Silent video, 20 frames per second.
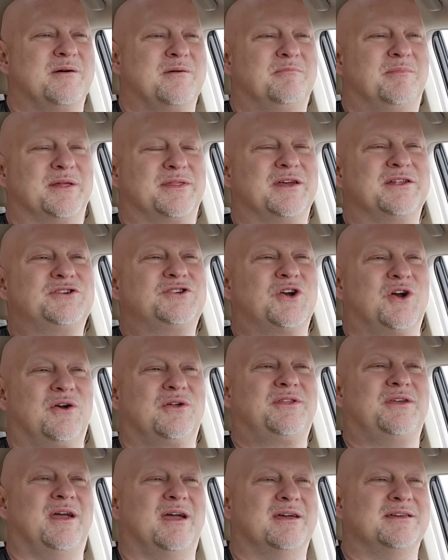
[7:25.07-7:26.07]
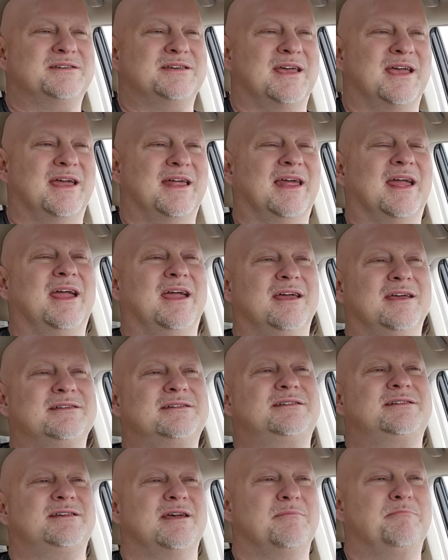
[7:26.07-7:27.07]
But the truth is, it is
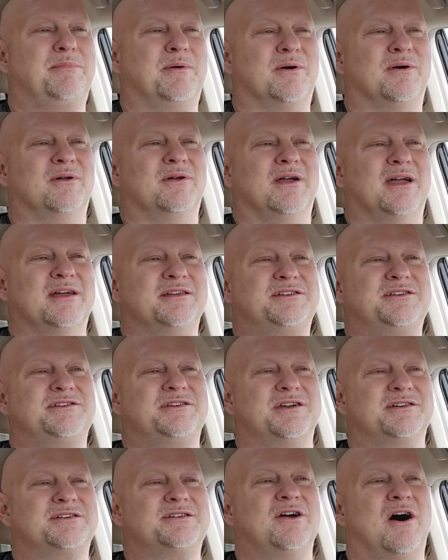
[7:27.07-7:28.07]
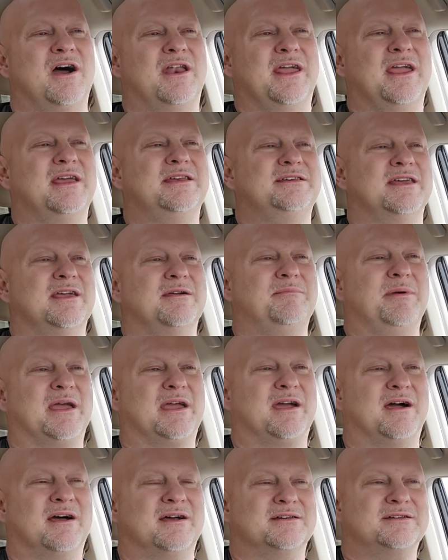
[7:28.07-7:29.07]
simple. It's just not easy,
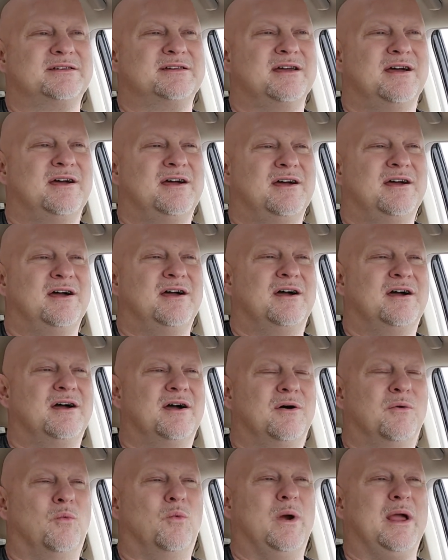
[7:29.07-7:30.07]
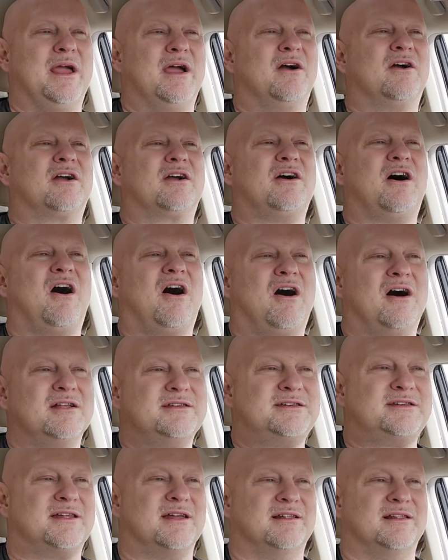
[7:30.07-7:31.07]
because we are
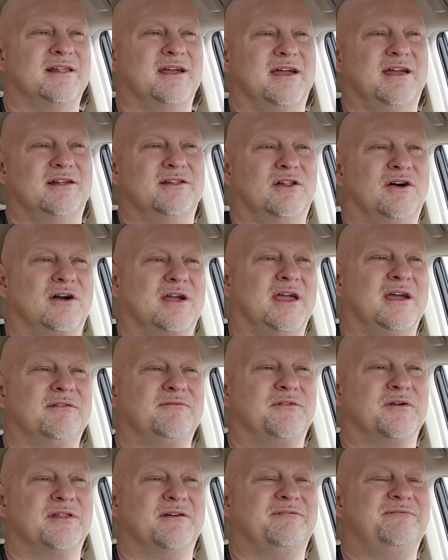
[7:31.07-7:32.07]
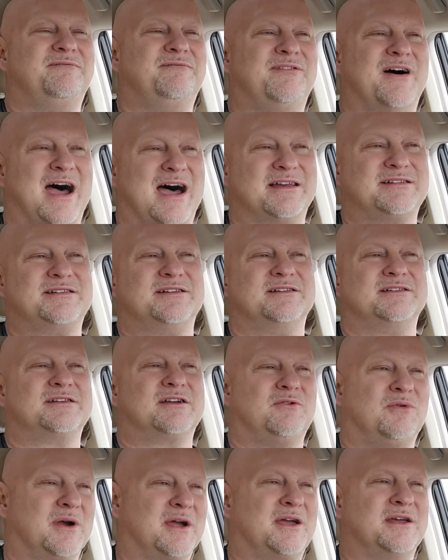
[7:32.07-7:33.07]
constantly looking for the
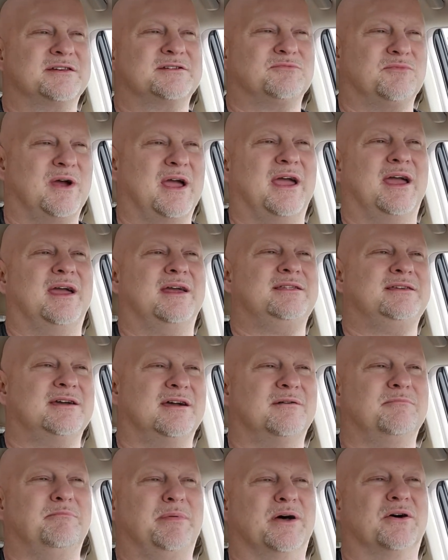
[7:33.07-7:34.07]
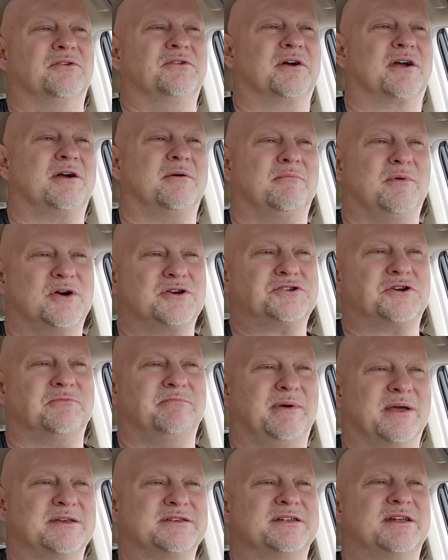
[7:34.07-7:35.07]
fastest, quickest way to build a commercial
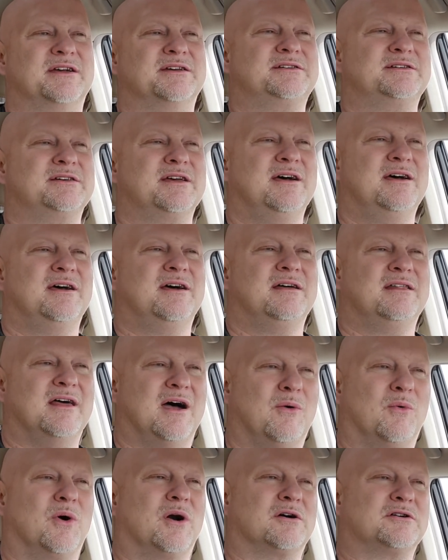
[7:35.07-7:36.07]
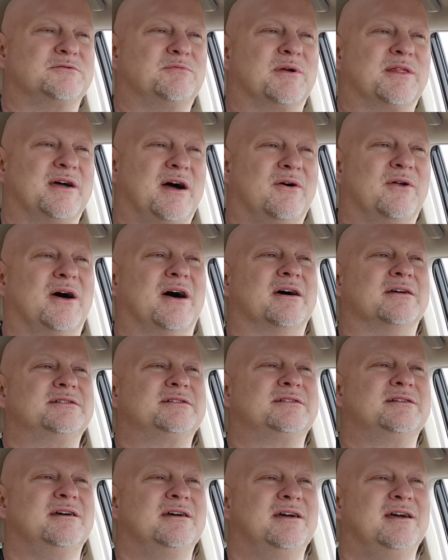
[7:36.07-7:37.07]
business that works without
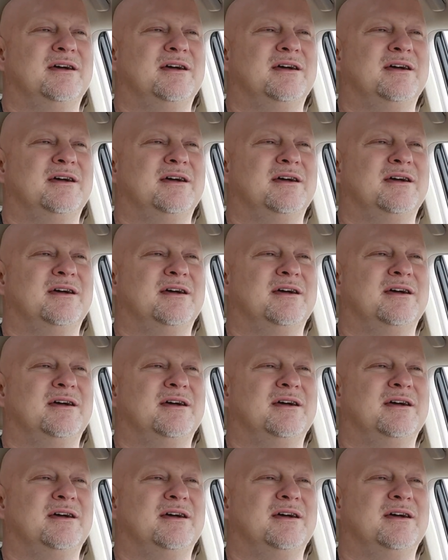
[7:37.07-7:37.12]
us.